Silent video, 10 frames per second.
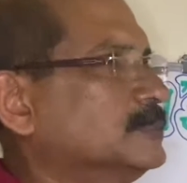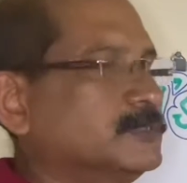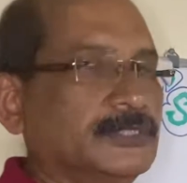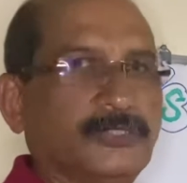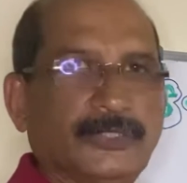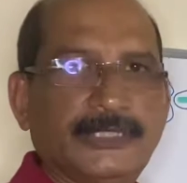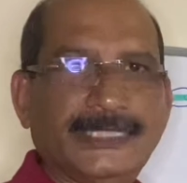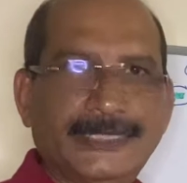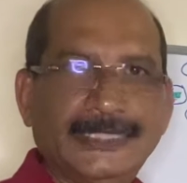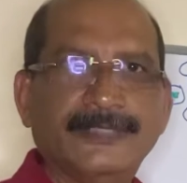So not only
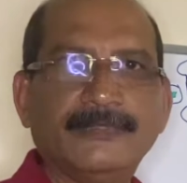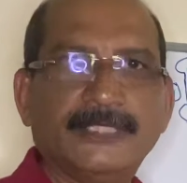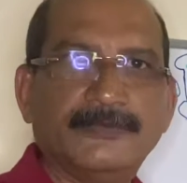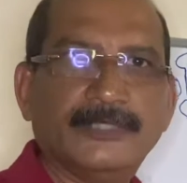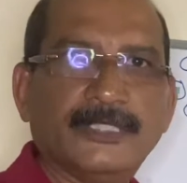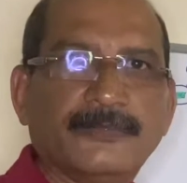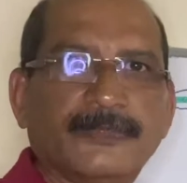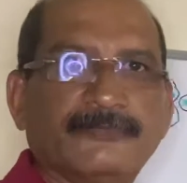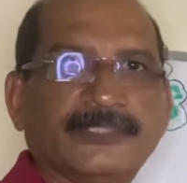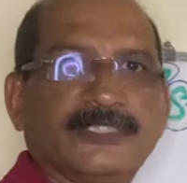that, I will give you a couple
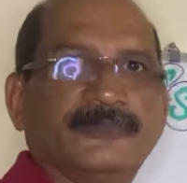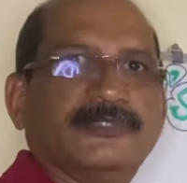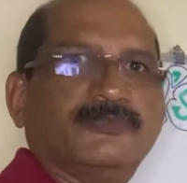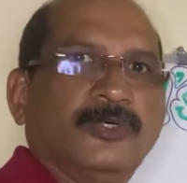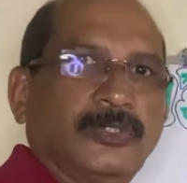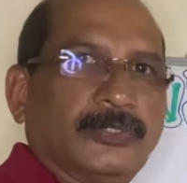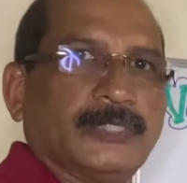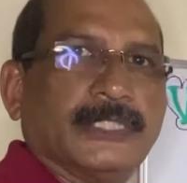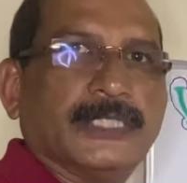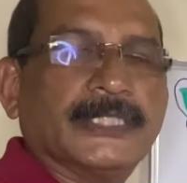of examples more
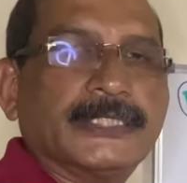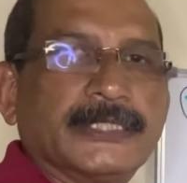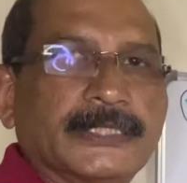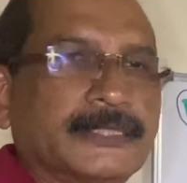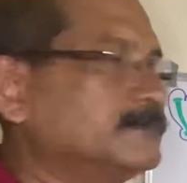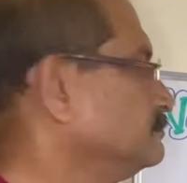under